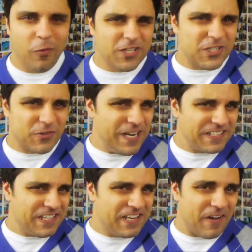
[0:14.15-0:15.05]
Which
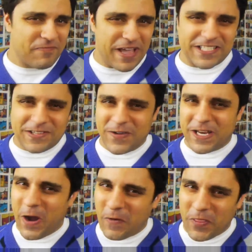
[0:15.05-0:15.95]
strangely enough makes the
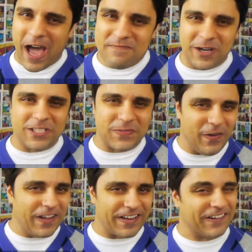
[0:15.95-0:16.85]
video that much
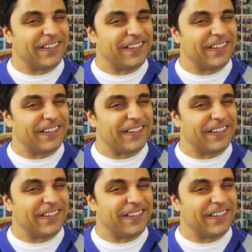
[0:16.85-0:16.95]
funnier,